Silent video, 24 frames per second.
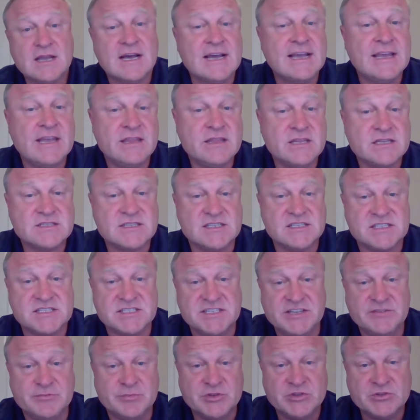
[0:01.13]
Hi, this is
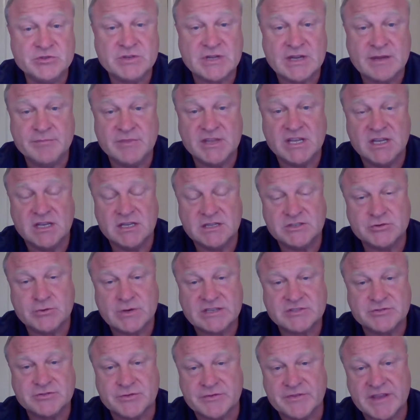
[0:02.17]
Steve Boone. I'm the
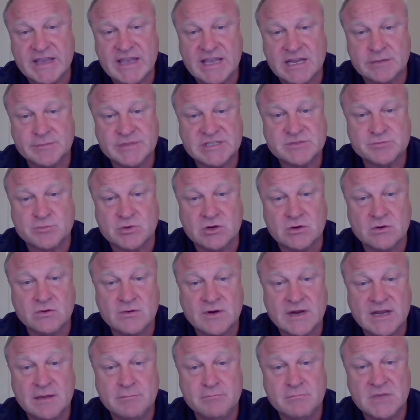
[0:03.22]
director of the cannabis
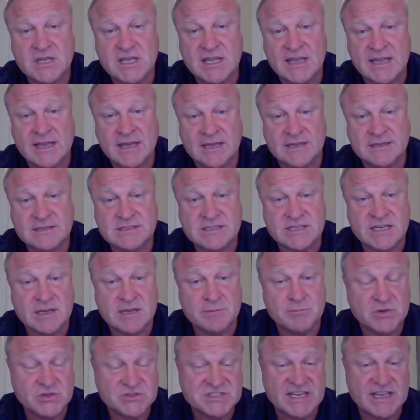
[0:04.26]
program at
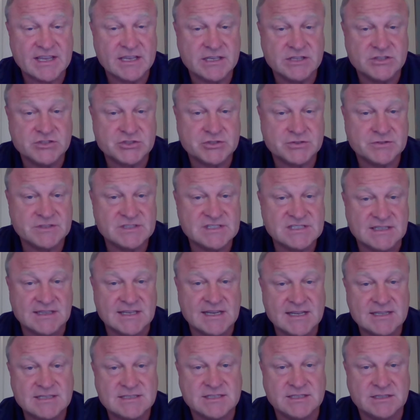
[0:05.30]
Mosaic Insurance
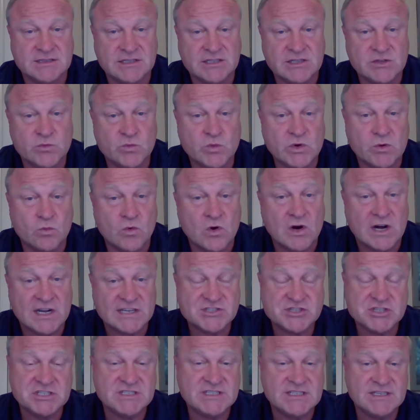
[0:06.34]
Alliance in Lynnwood,
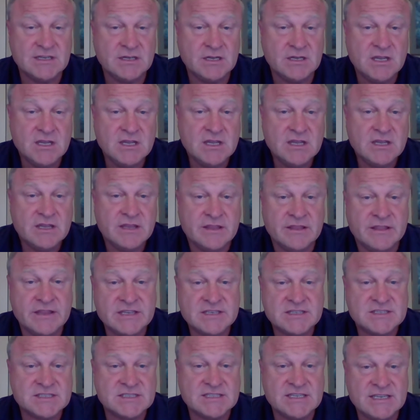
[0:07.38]
Washington.
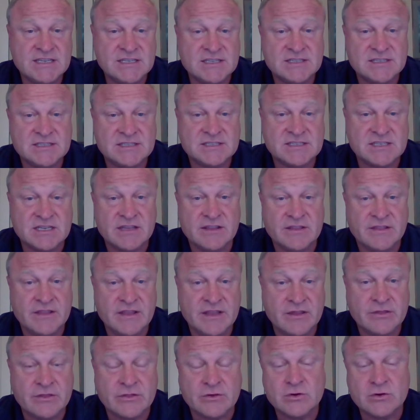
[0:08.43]
This is
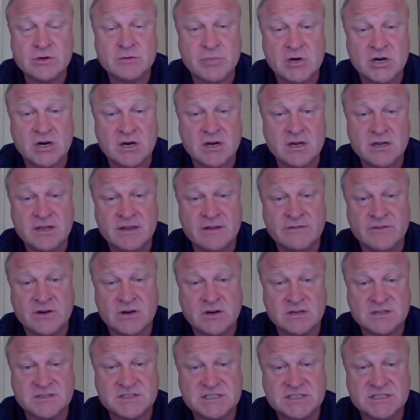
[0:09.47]
the third part of
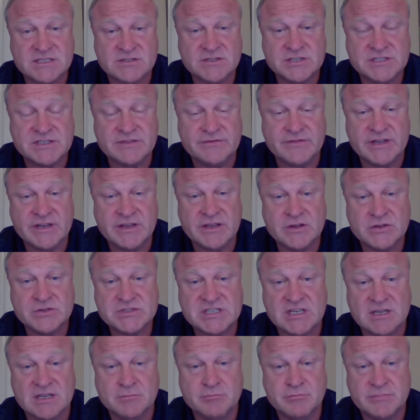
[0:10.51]
our series of
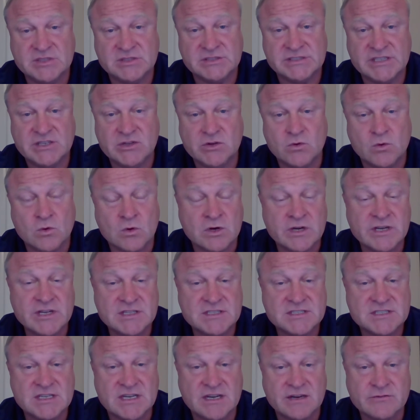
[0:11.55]
videos on building
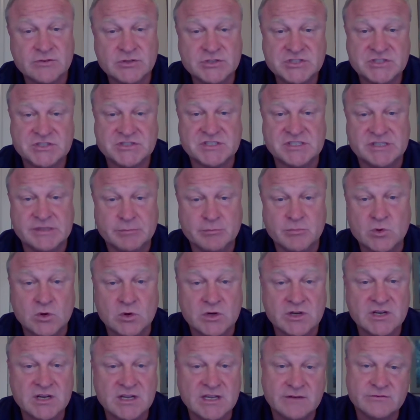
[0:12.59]
ordinance coverage. It's an
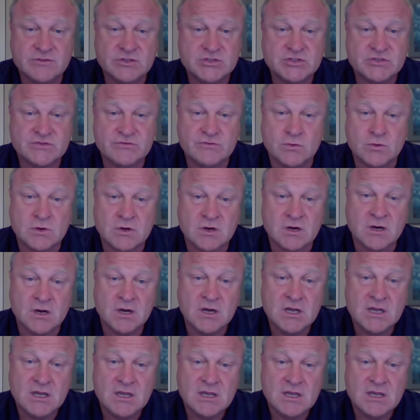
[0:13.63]
important coverage for